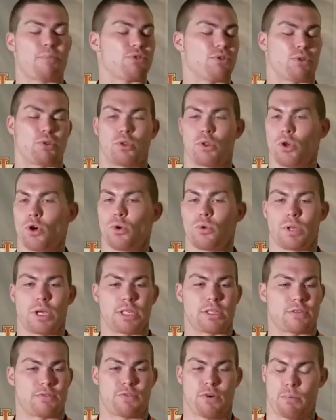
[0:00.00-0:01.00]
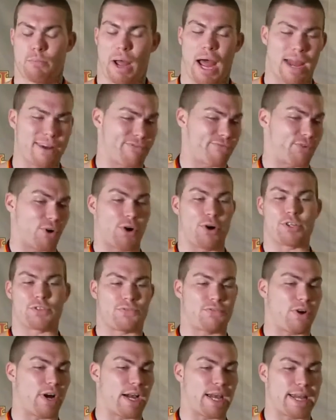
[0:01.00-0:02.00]
Absolutely. From my first
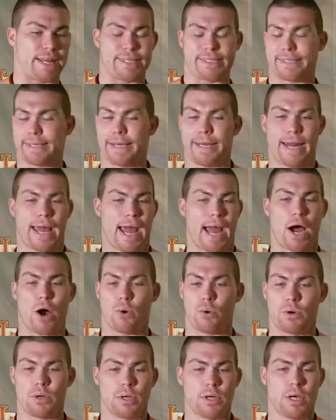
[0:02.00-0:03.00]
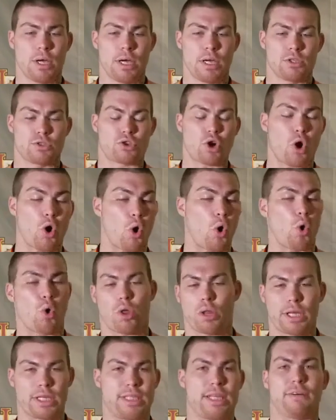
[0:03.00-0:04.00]
fight to now,
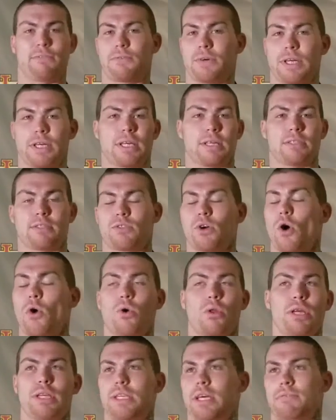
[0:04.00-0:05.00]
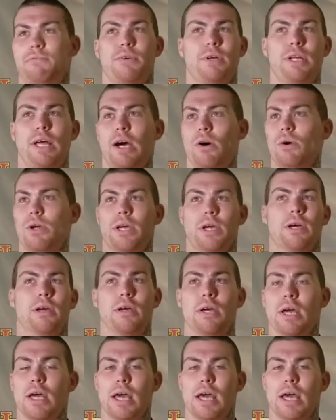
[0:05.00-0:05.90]
totally different out here.